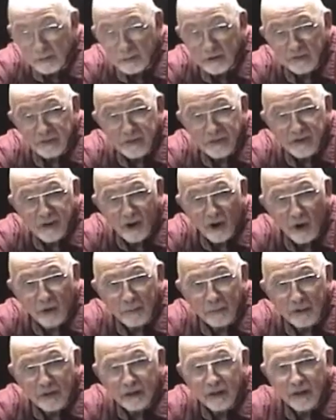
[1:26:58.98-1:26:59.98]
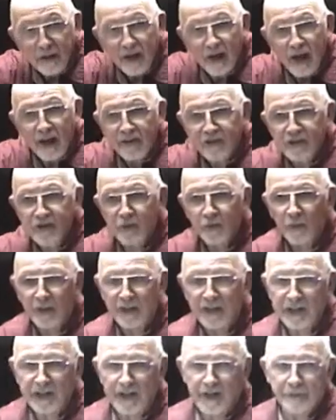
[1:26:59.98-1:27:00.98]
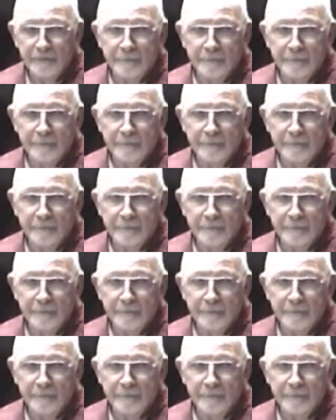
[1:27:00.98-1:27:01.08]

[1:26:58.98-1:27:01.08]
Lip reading: of his garment as she went down.